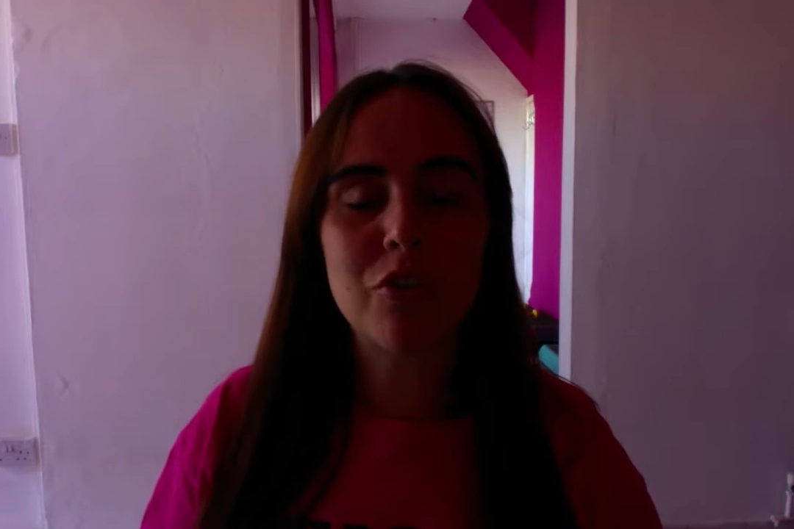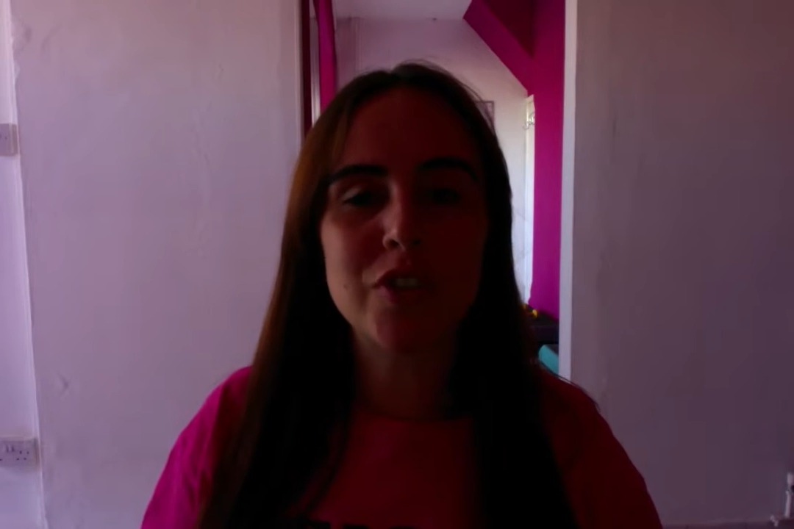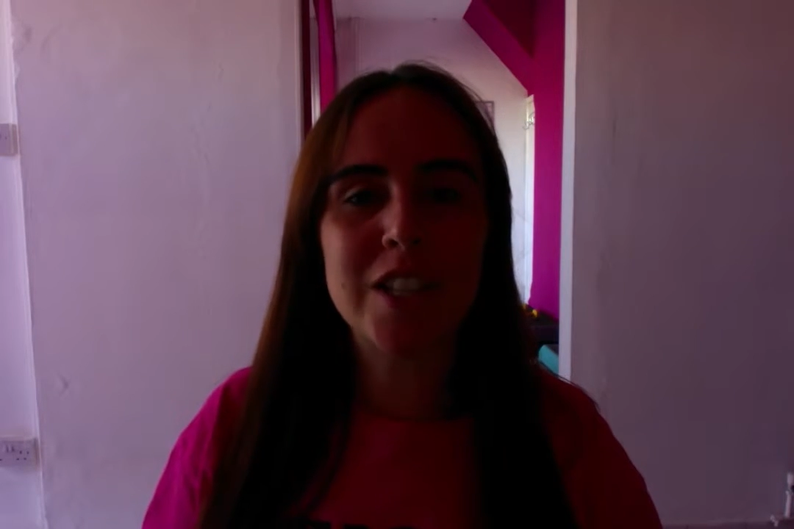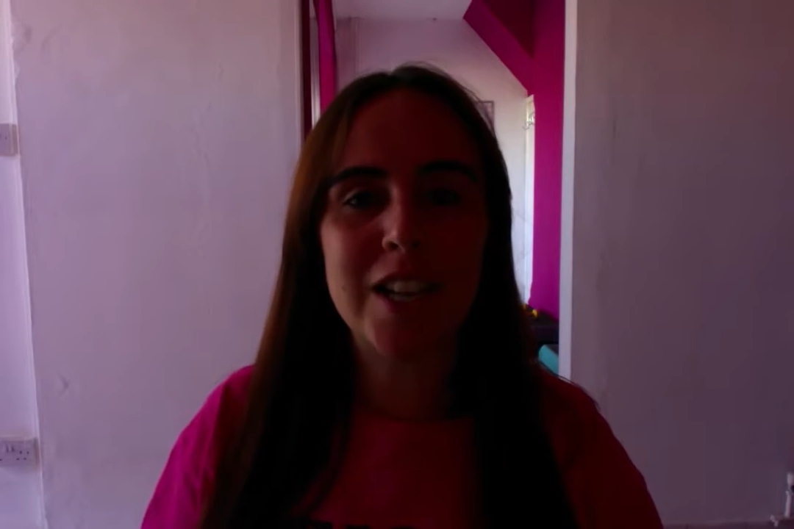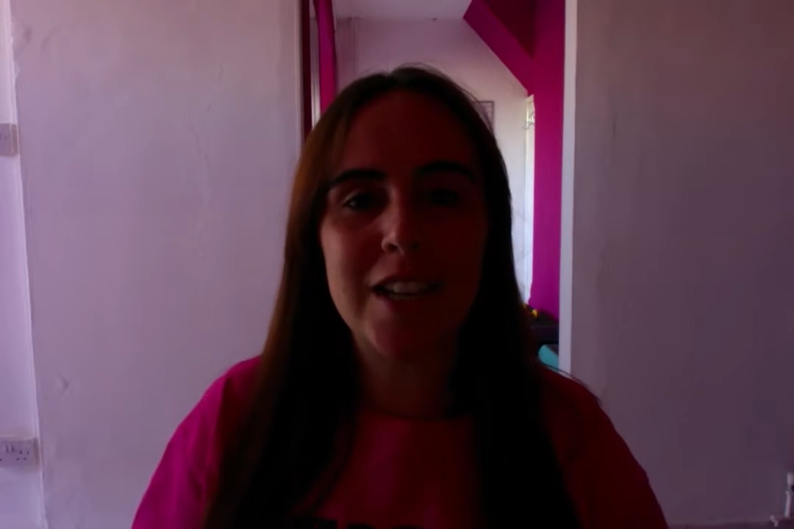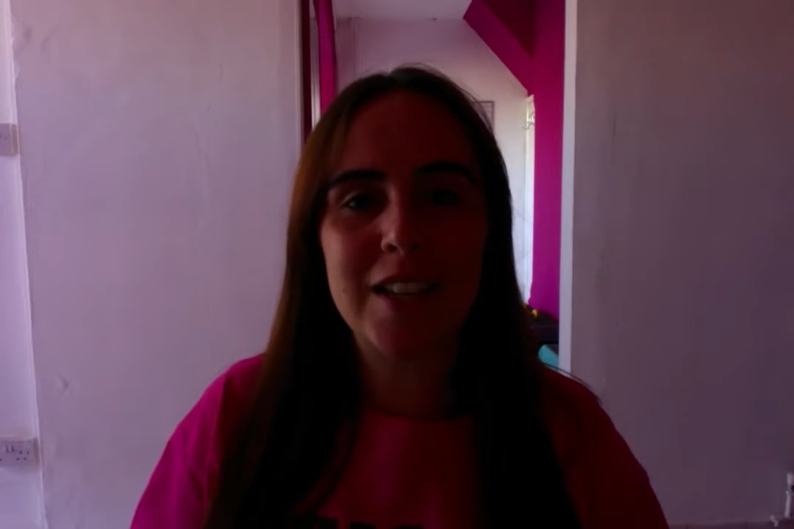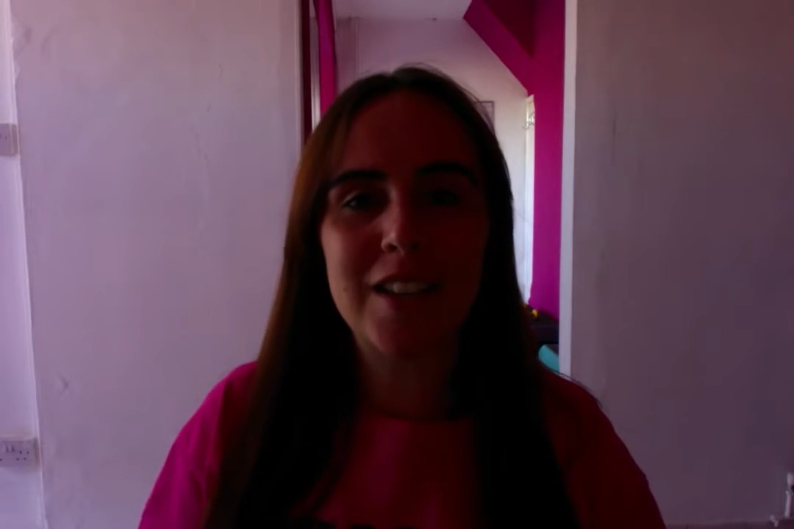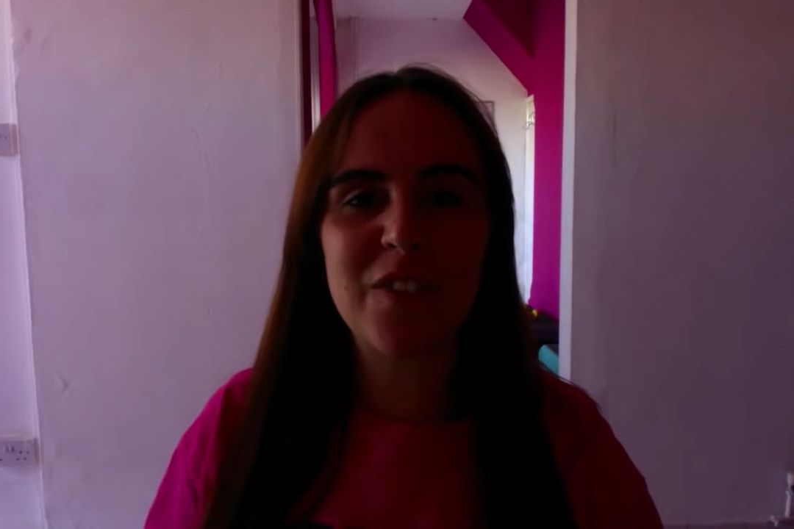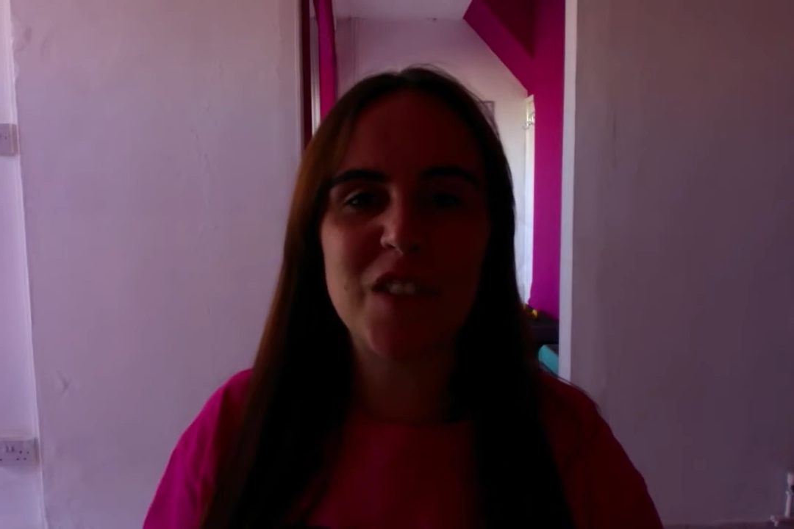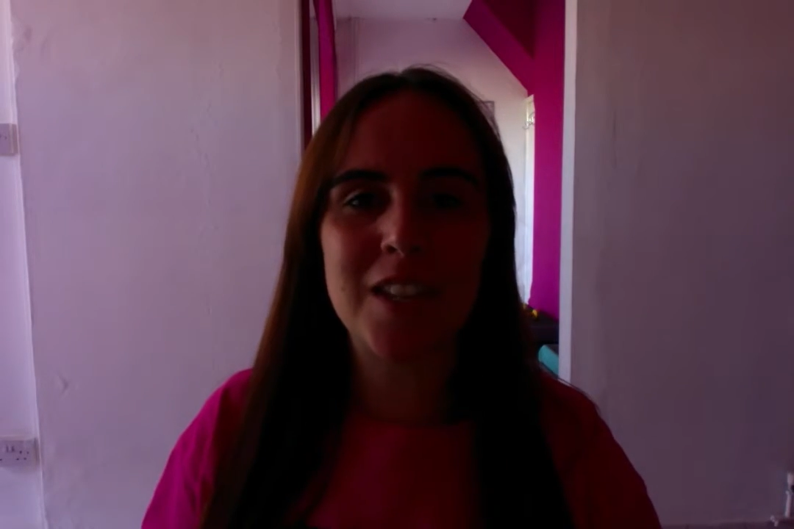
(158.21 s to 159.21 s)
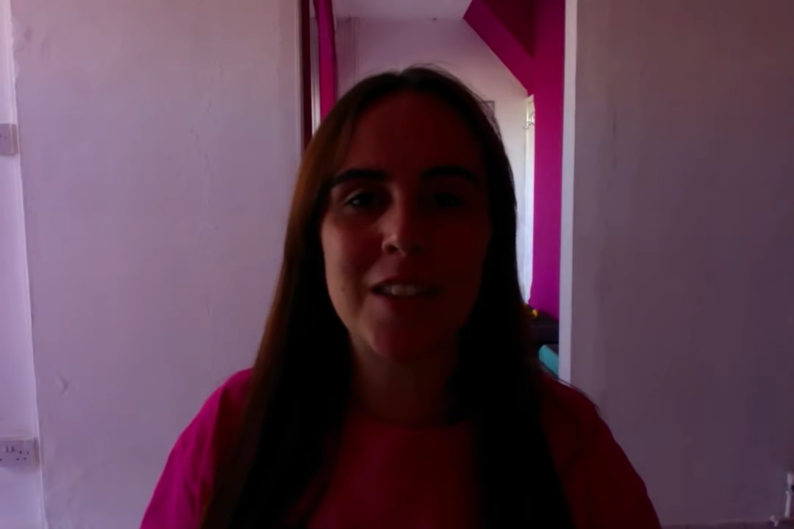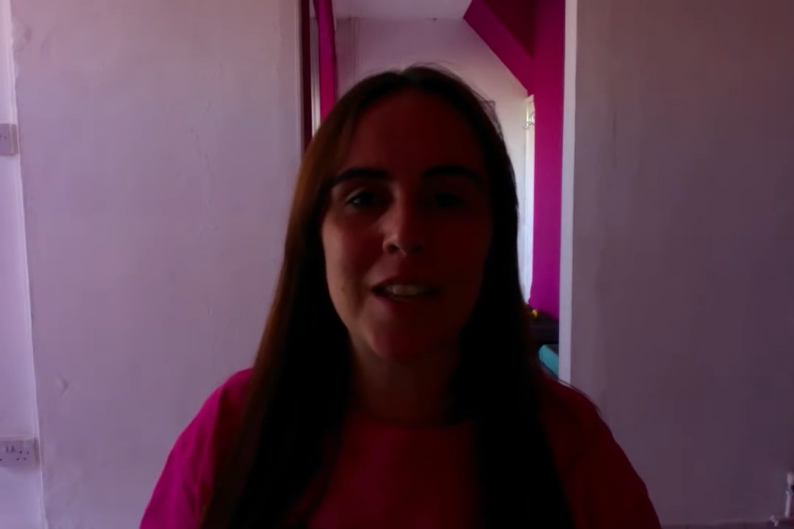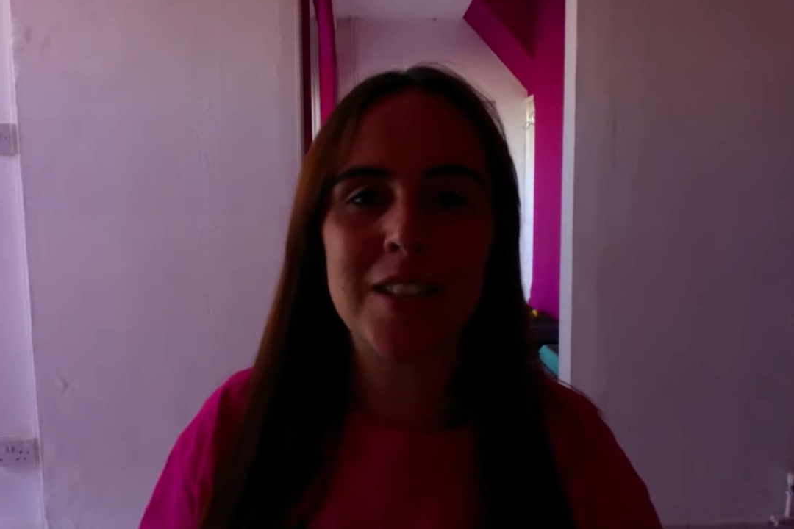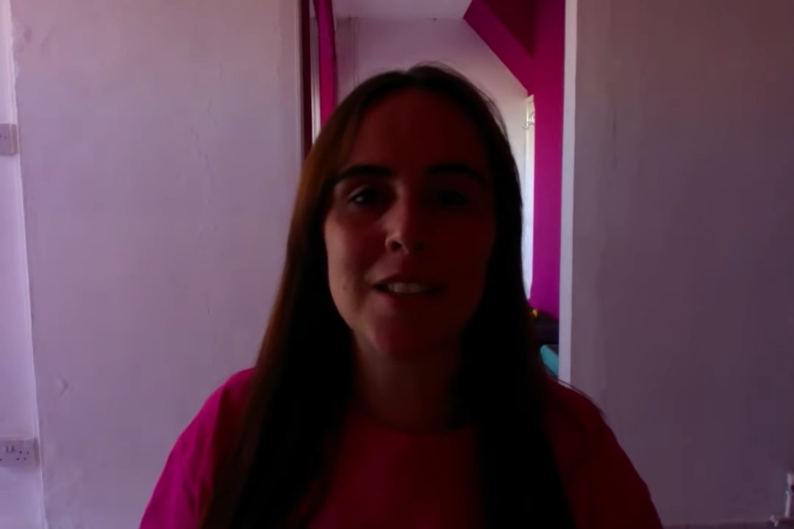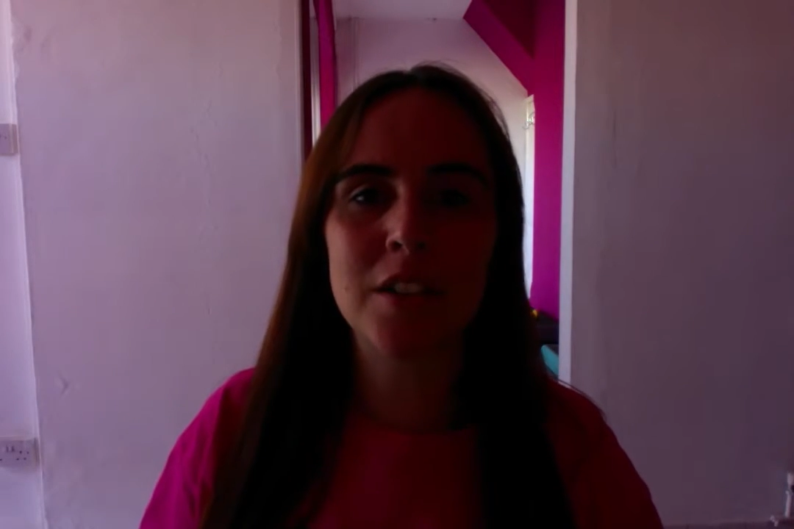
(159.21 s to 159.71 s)
obviously lifting
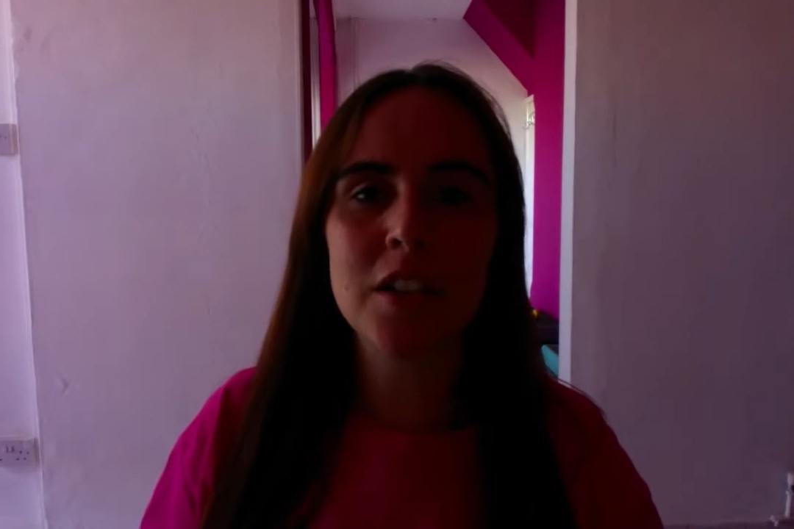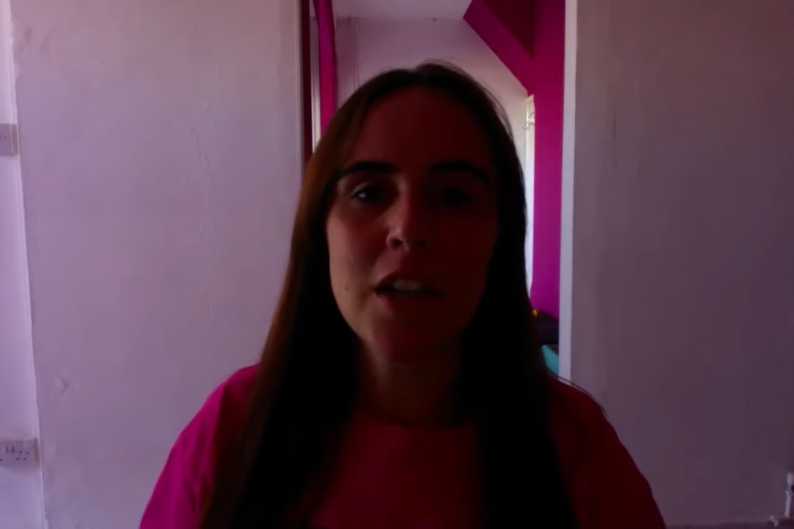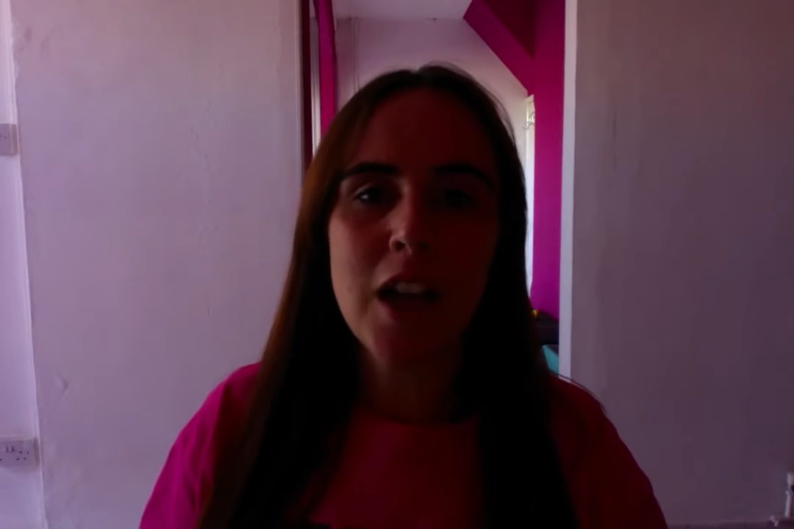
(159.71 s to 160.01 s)
things and